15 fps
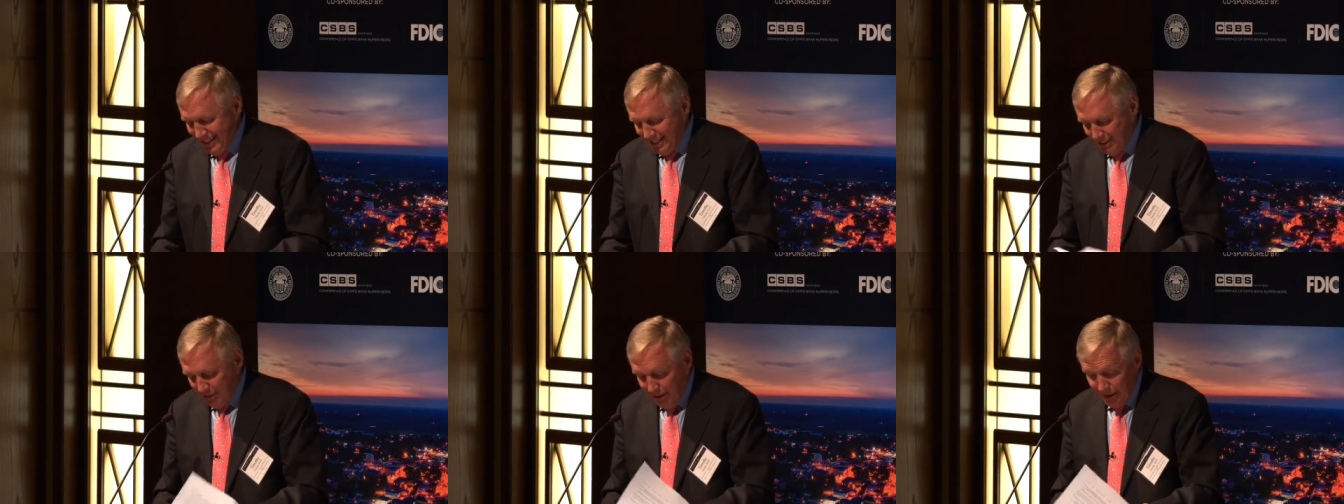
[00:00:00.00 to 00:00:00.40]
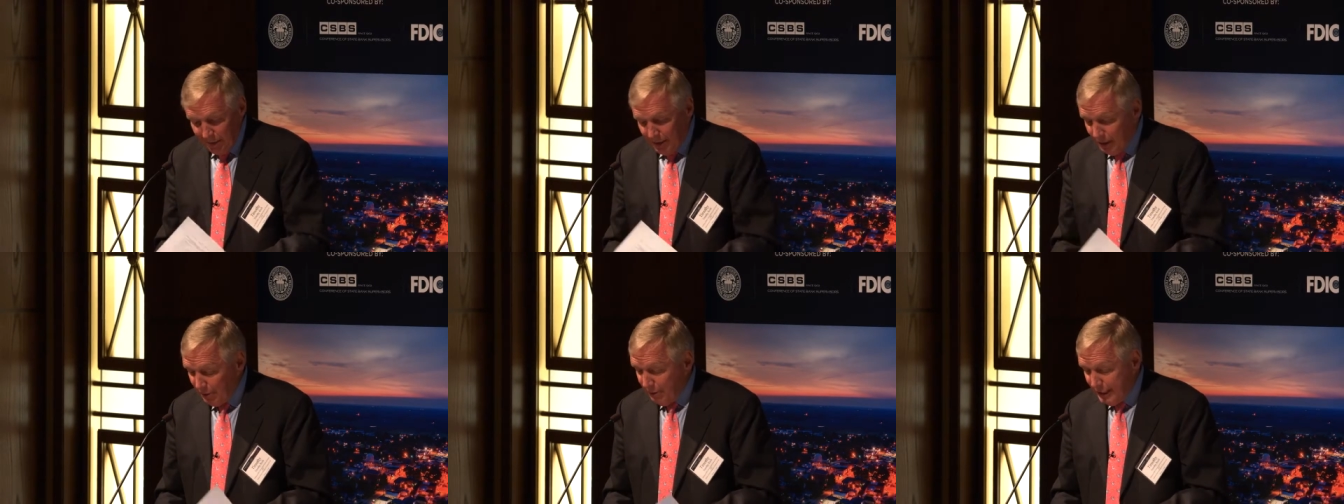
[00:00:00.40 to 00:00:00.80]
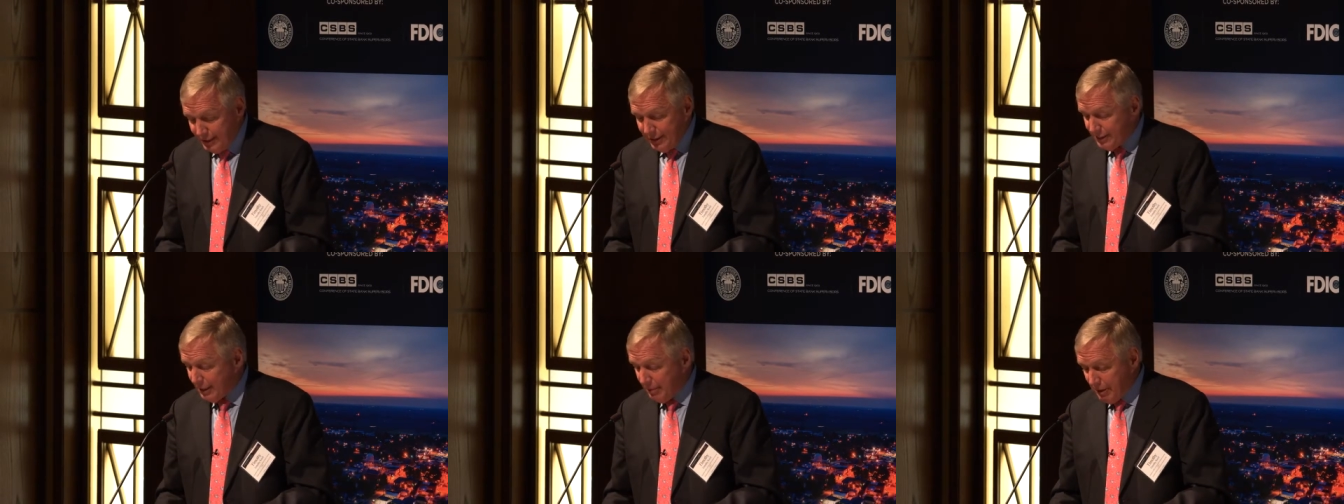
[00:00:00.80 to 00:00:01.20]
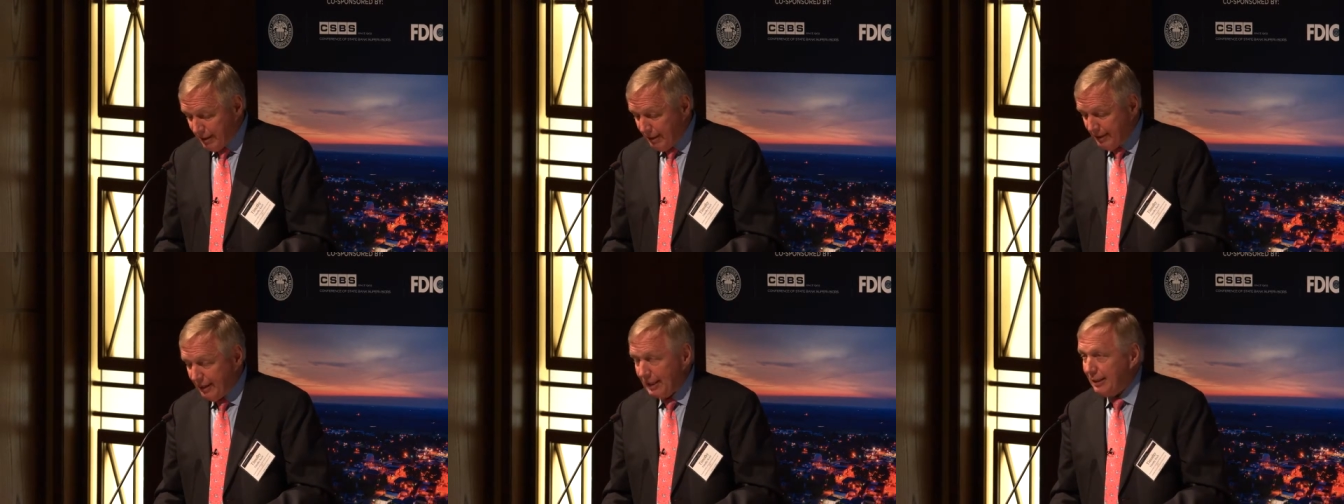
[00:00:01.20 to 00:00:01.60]
so I'll read you some of
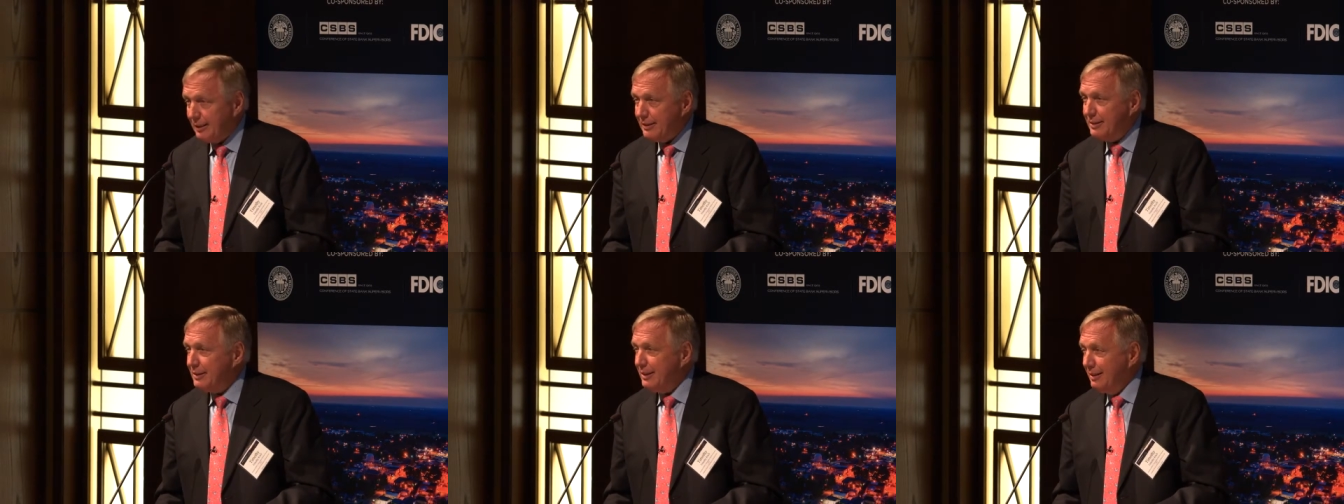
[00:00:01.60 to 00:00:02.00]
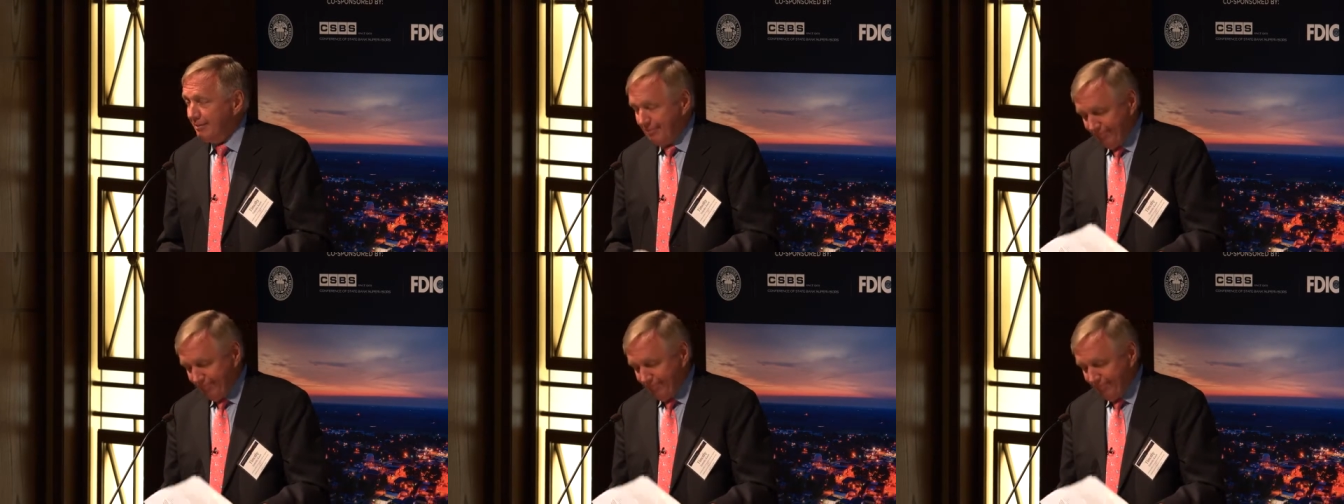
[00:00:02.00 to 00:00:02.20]
the things.